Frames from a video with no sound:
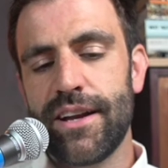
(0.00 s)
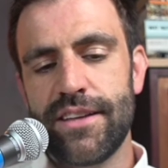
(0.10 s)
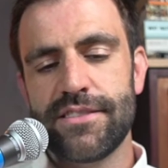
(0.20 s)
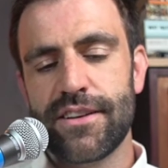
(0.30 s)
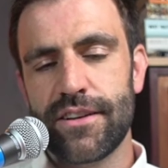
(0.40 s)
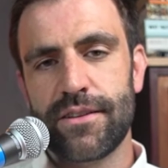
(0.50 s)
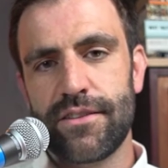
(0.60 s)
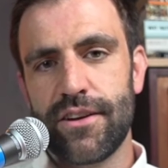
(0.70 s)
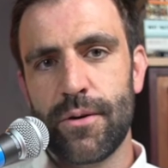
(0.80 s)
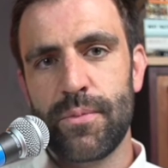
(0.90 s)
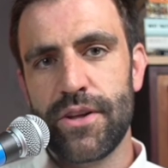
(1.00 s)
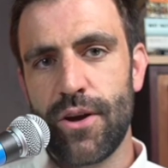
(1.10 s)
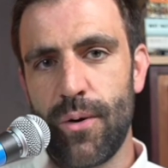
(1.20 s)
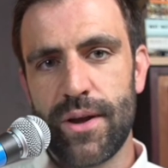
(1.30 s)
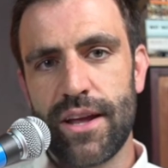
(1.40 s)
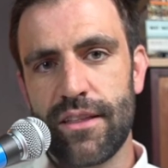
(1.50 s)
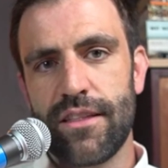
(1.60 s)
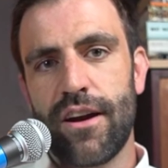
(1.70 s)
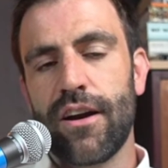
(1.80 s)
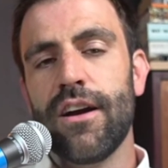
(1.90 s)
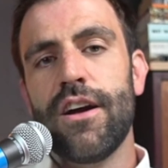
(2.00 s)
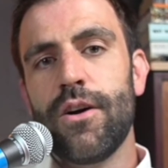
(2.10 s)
he's going to, be going in there